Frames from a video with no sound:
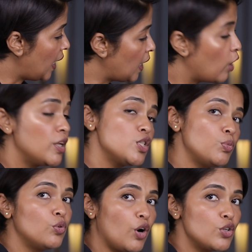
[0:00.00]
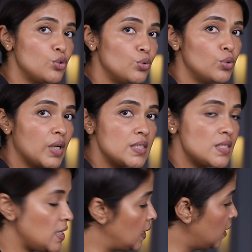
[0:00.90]
And now let's move on to
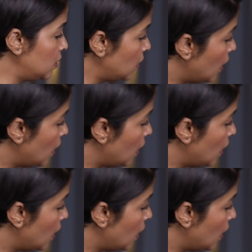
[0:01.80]
concealer.